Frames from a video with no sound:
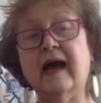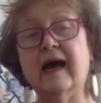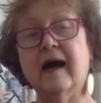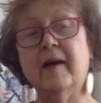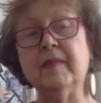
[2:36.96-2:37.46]

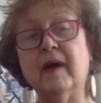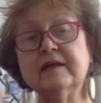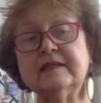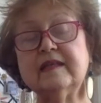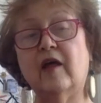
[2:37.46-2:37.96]

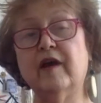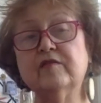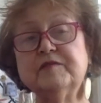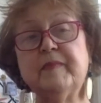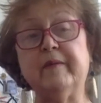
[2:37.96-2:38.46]
So
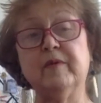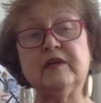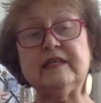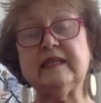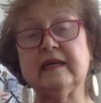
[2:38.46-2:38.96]
those
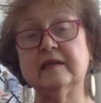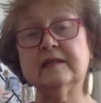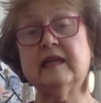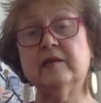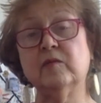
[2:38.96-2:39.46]
memories are
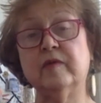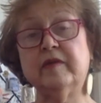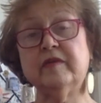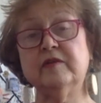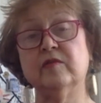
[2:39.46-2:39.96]
still
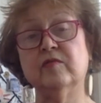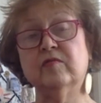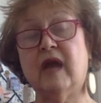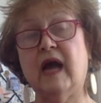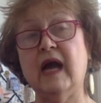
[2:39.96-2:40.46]
with you.
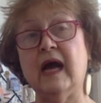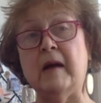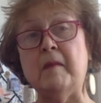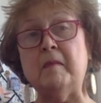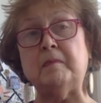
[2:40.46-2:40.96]

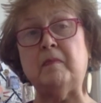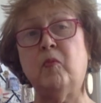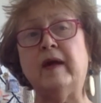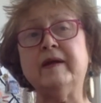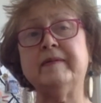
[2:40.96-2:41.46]

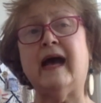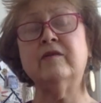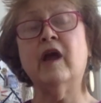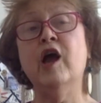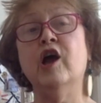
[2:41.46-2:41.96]
What
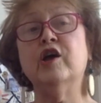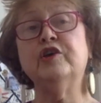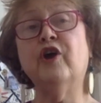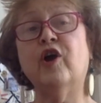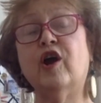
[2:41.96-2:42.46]
about
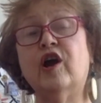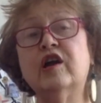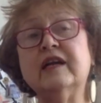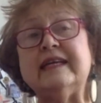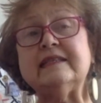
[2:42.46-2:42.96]
your
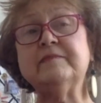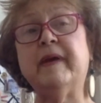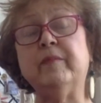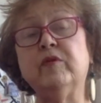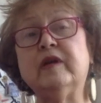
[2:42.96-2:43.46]
earliest
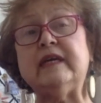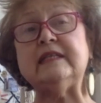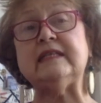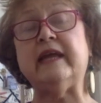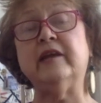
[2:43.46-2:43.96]

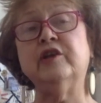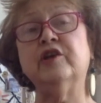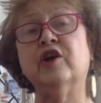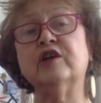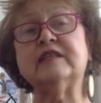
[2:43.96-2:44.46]
memories in New
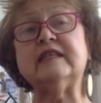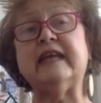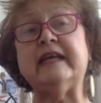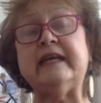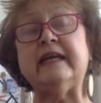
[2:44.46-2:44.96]
York
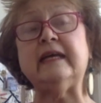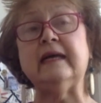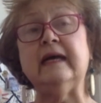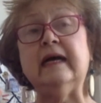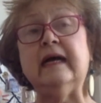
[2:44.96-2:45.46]
City
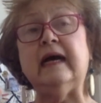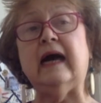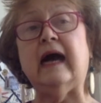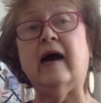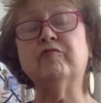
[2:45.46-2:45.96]

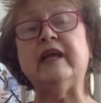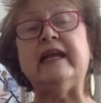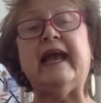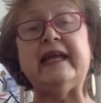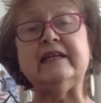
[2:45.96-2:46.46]

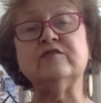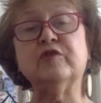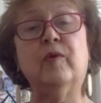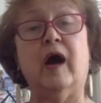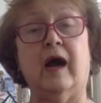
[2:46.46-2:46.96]
related
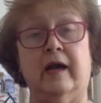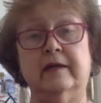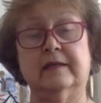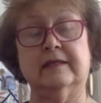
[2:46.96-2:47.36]
to art?